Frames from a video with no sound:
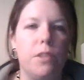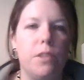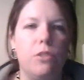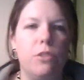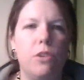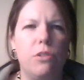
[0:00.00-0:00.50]

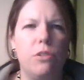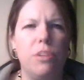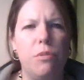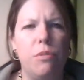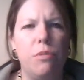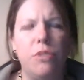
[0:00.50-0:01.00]
So
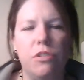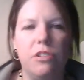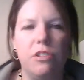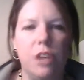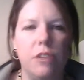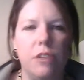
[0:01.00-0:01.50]
some of you
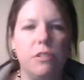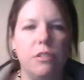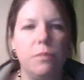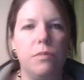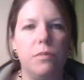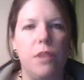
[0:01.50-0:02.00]
discussed
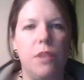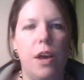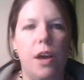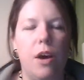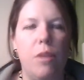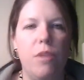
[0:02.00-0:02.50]

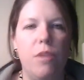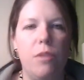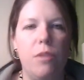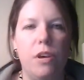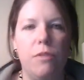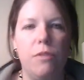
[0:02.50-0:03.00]
how
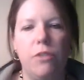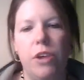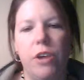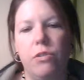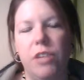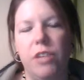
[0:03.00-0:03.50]
maybe if
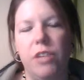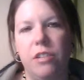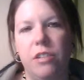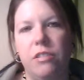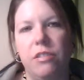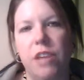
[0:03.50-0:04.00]
Craig only has
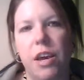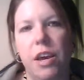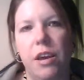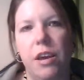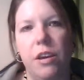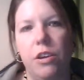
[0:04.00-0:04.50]
a
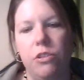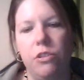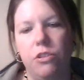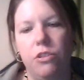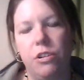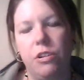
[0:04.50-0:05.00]
day, he
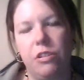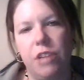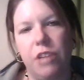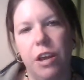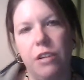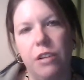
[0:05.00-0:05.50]
should
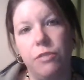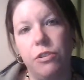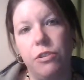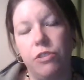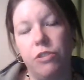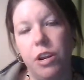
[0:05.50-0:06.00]
design
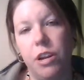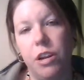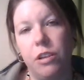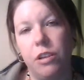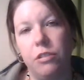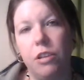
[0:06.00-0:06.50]
different
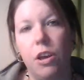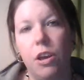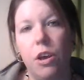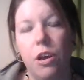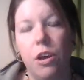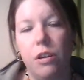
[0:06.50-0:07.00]
trainings
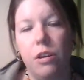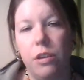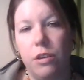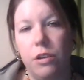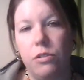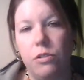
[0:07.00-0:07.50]

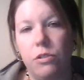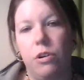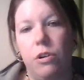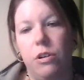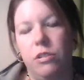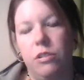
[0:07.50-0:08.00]
geared
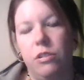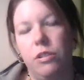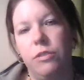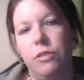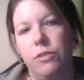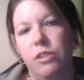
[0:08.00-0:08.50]
towards
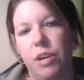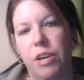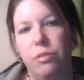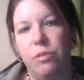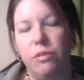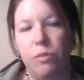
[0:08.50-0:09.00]
different
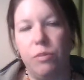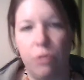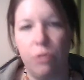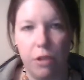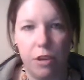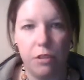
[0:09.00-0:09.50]
types of
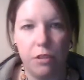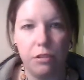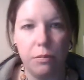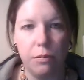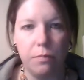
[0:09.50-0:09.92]
employees.